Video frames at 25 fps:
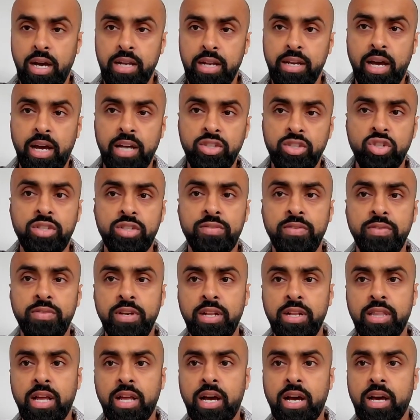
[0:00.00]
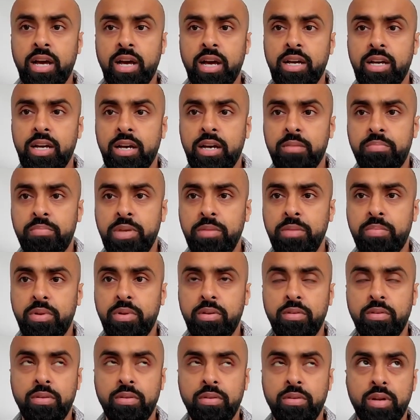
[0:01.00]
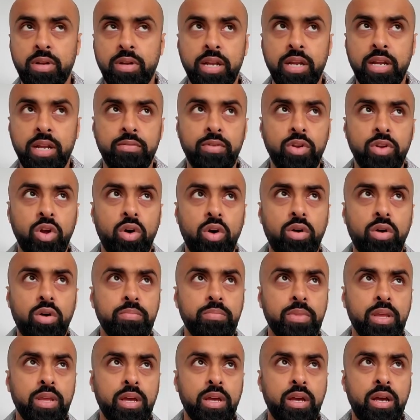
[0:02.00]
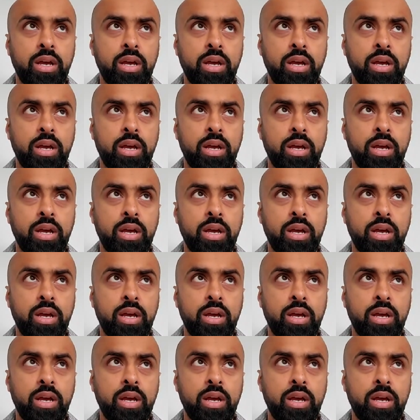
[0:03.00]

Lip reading: And I just feel that people kind of are not,